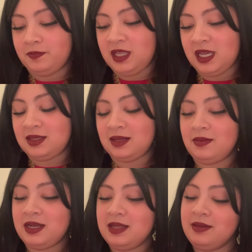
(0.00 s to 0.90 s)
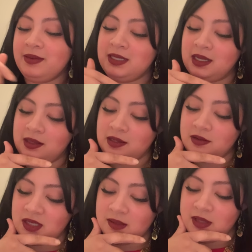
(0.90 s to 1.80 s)
Yeah, somebody could be telling you
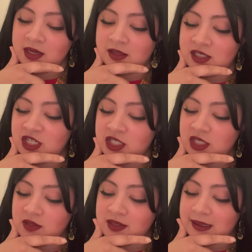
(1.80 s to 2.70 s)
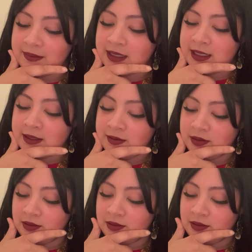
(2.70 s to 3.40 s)
something or teaching you something.